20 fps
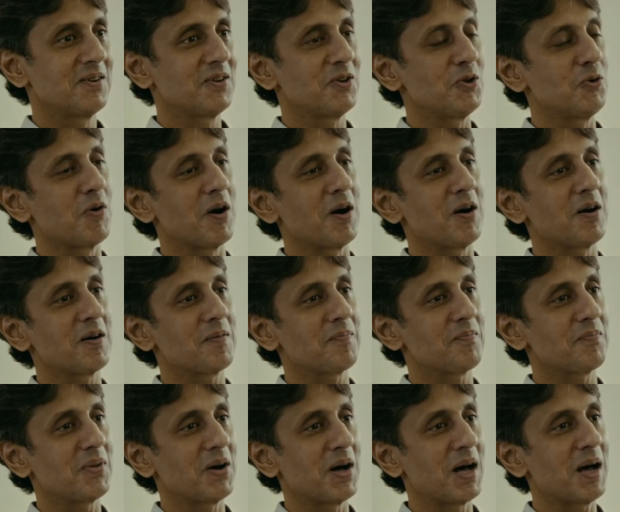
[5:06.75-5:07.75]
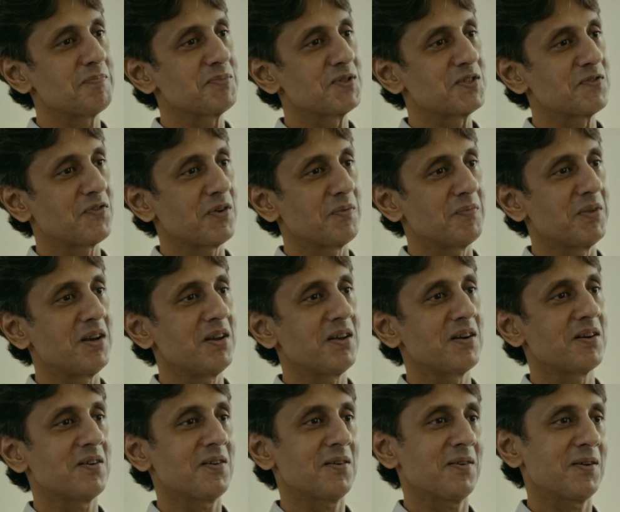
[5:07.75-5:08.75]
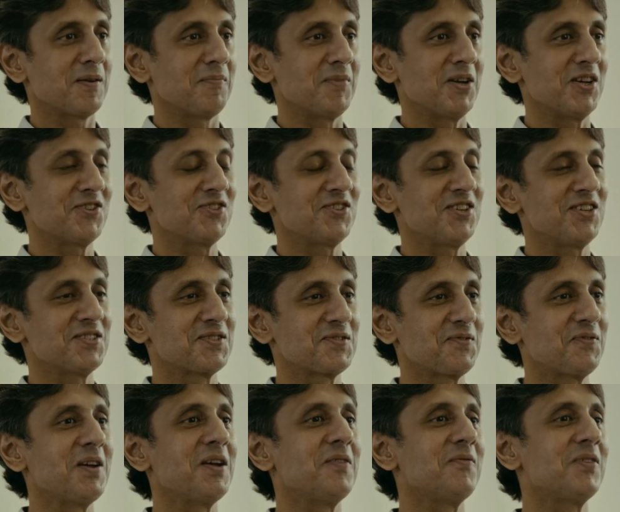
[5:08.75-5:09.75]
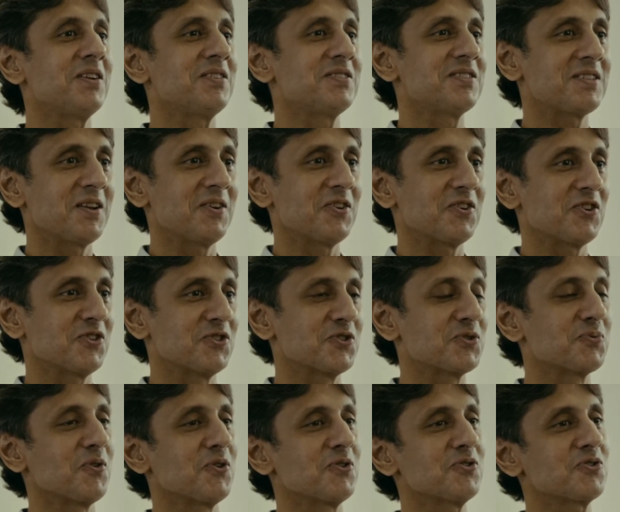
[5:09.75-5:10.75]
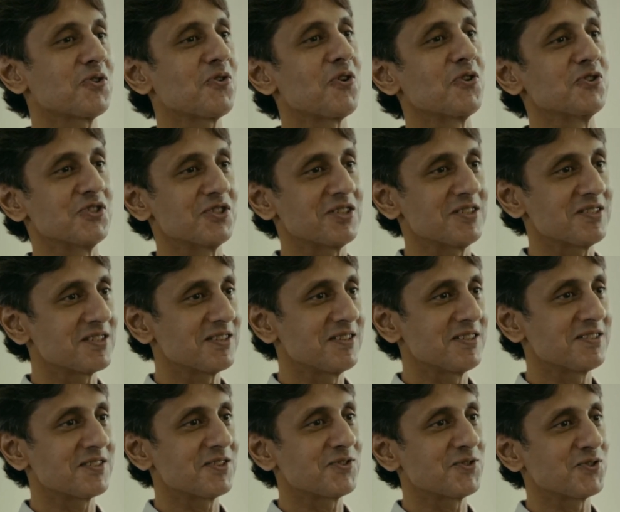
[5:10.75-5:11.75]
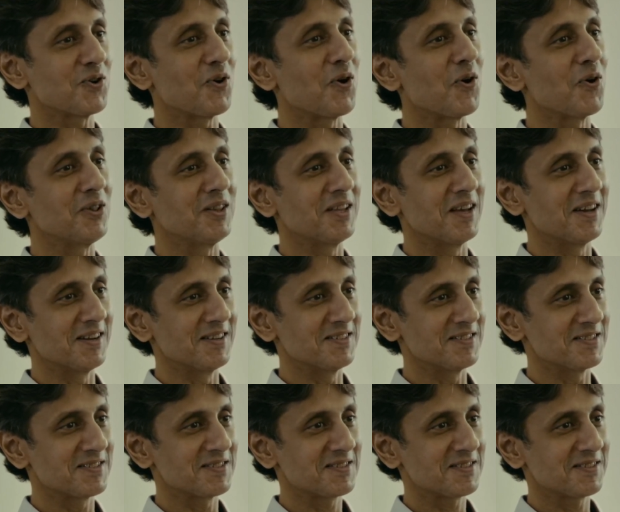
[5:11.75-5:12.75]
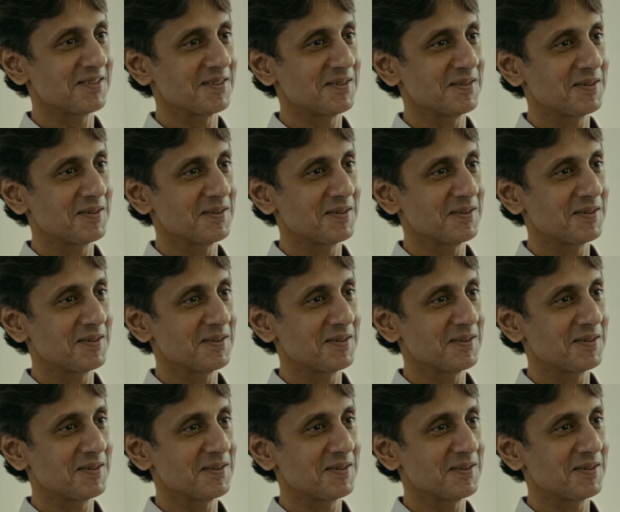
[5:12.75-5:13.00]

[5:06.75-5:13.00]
You are perhaps familiar, Rameshji's favorite sentence was, "Consciousness is all there is."